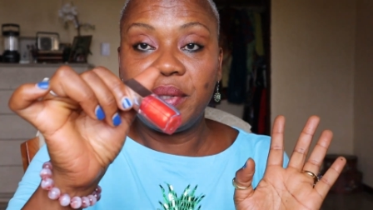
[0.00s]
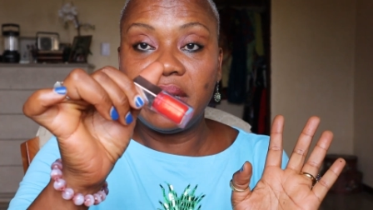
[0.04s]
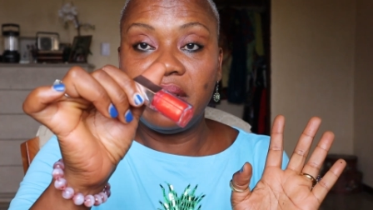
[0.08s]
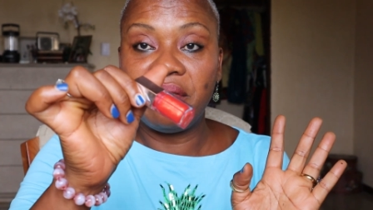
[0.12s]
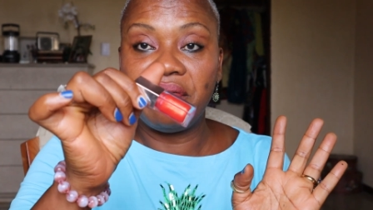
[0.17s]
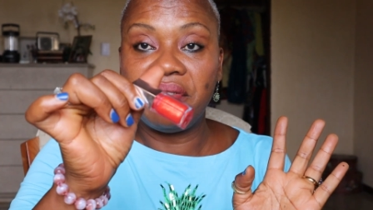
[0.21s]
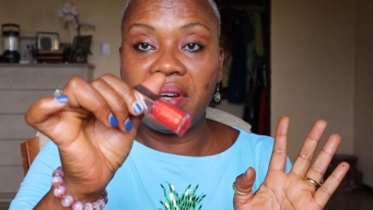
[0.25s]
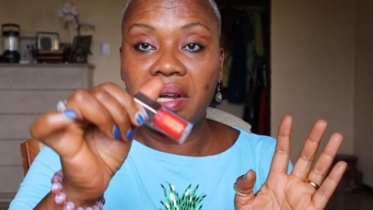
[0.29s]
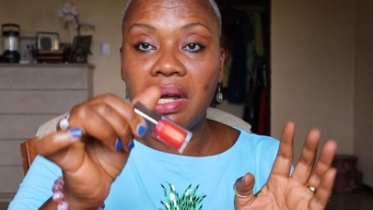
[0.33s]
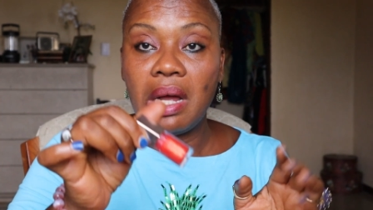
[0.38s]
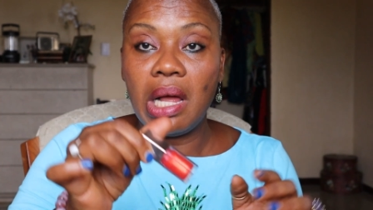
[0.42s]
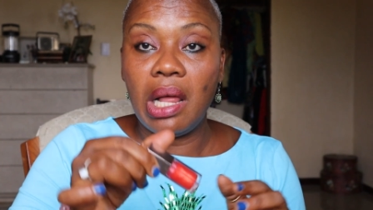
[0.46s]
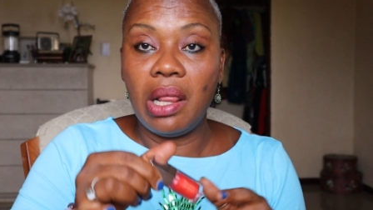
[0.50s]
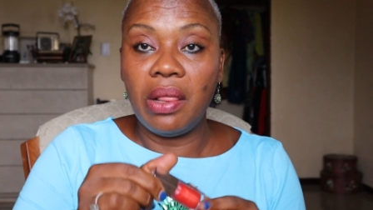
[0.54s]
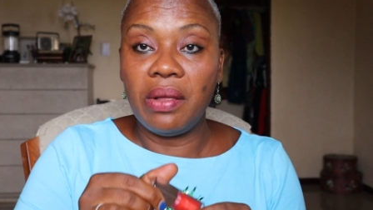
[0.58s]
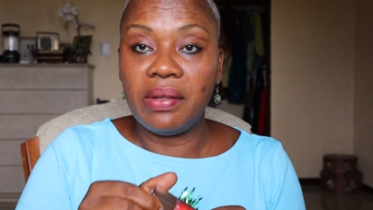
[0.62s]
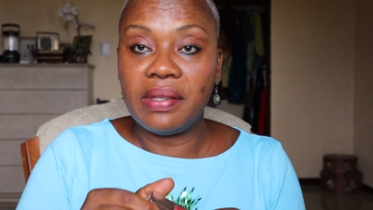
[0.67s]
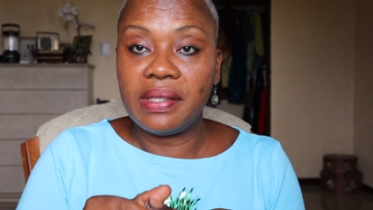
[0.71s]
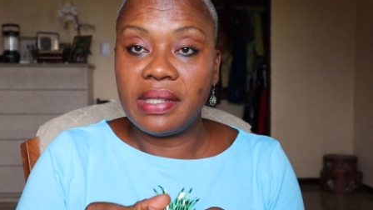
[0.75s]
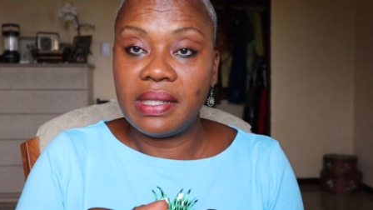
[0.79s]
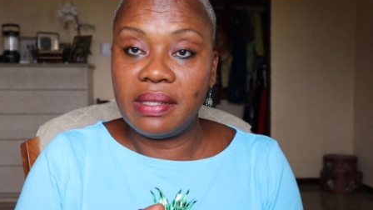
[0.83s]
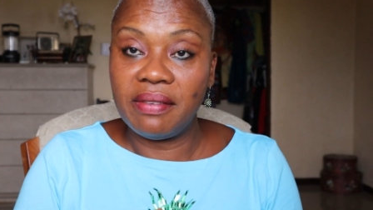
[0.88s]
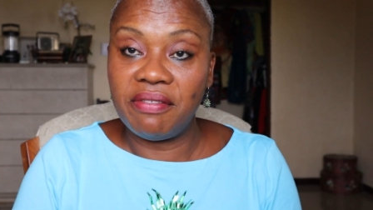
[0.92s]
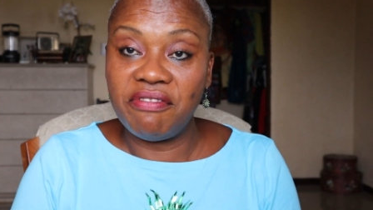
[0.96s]
different
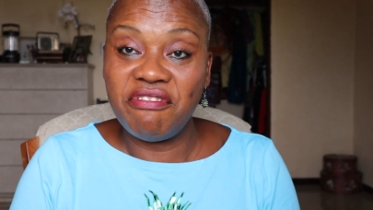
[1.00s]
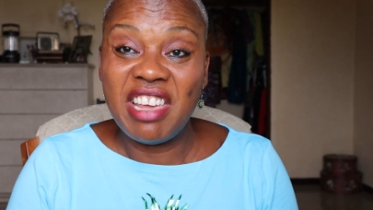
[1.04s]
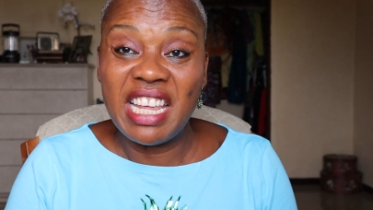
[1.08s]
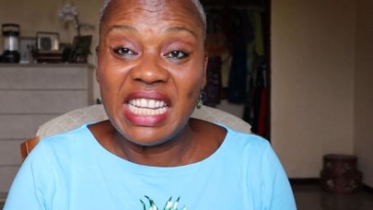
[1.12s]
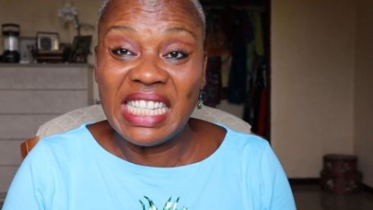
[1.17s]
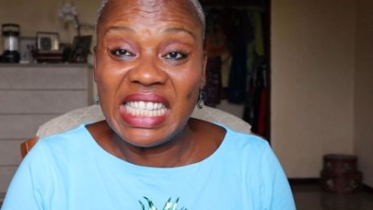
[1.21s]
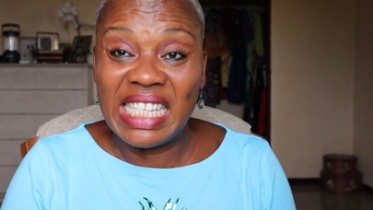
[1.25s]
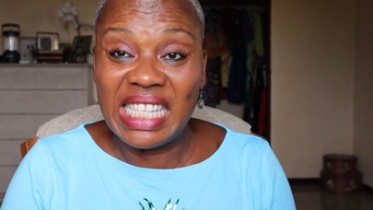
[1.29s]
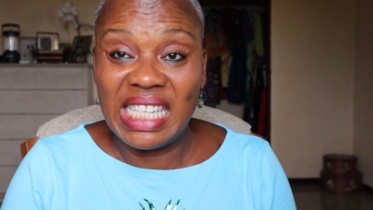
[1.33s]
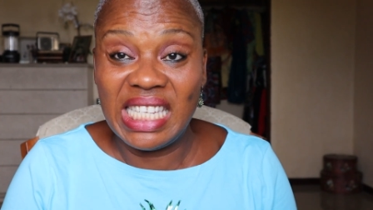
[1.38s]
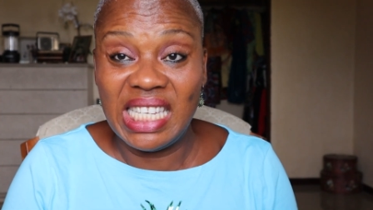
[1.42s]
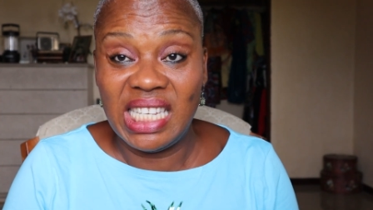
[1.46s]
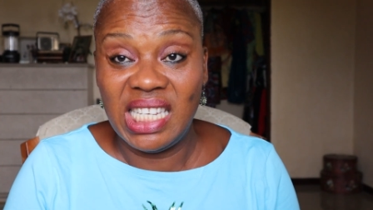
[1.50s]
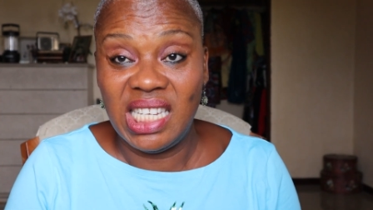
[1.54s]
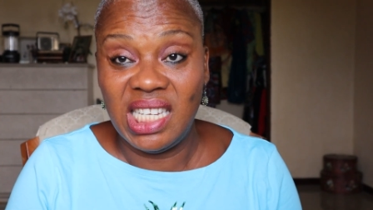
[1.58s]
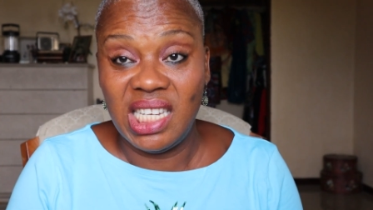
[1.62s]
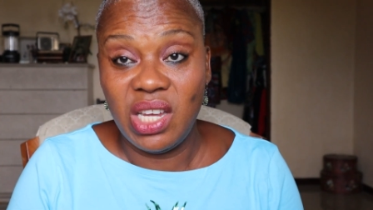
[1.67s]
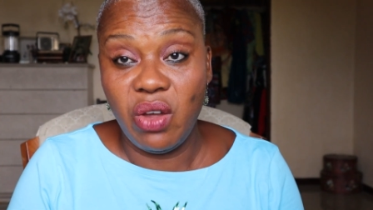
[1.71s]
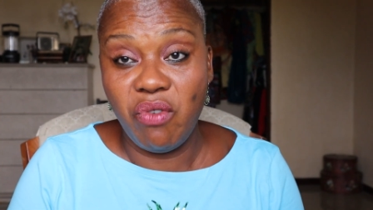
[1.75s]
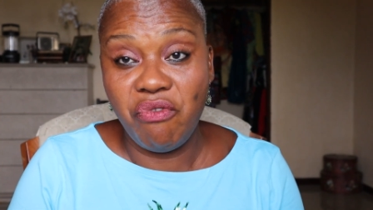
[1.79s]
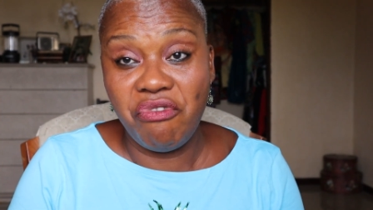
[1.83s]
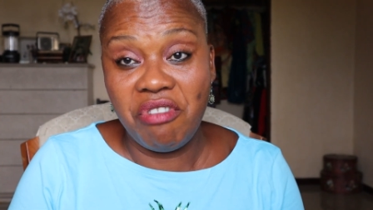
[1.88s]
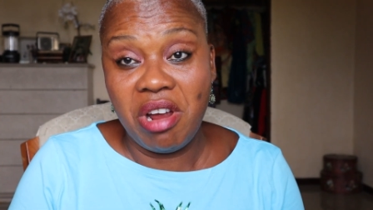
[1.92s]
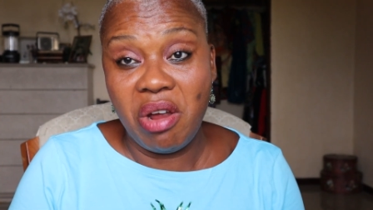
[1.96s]
colors. Fenty,
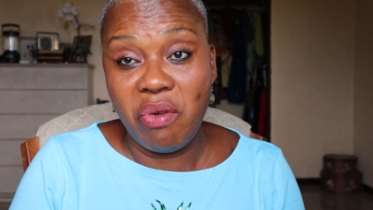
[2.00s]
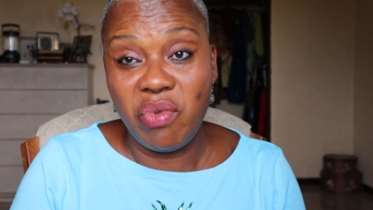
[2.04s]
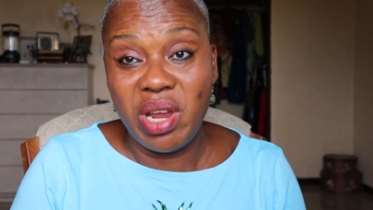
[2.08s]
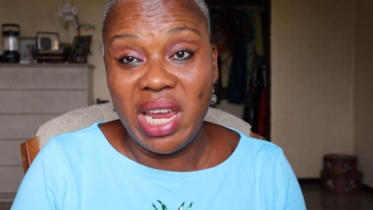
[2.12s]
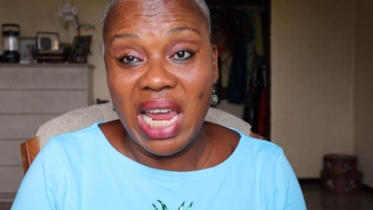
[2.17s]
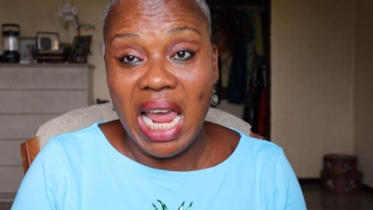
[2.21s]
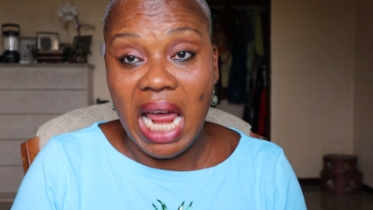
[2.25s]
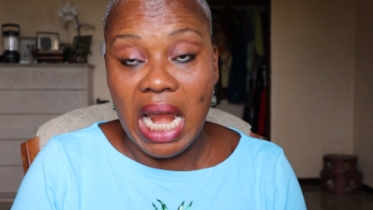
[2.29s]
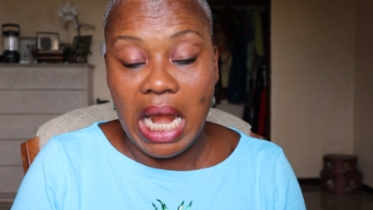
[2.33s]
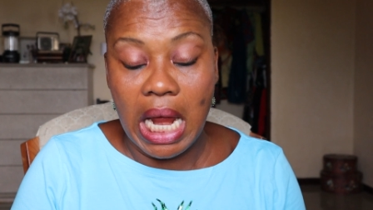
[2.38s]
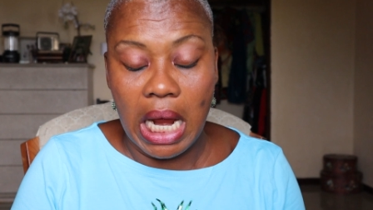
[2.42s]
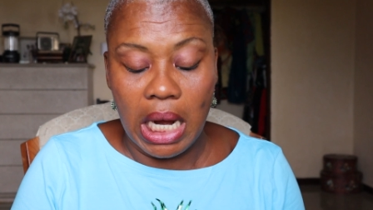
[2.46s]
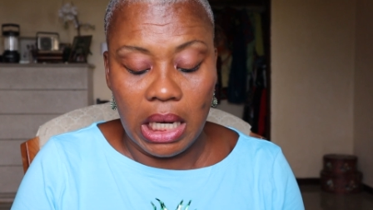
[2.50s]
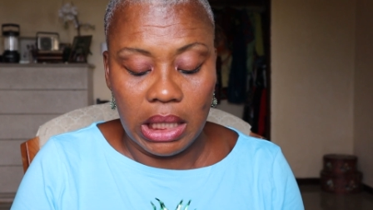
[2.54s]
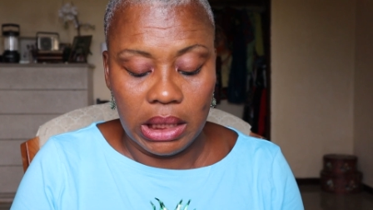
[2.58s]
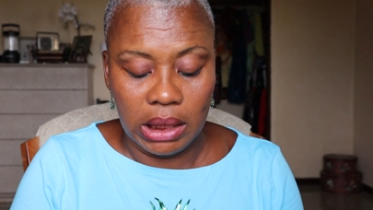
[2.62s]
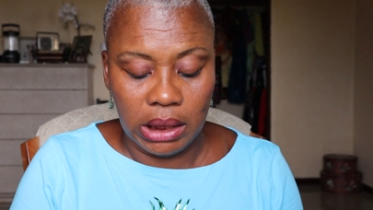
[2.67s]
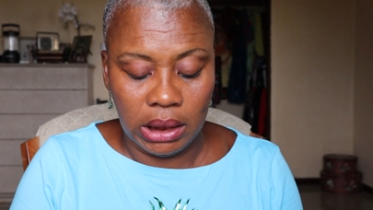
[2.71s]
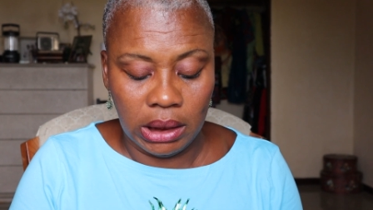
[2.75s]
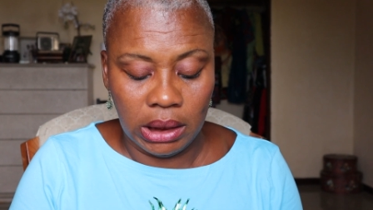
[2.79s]
Rihanna.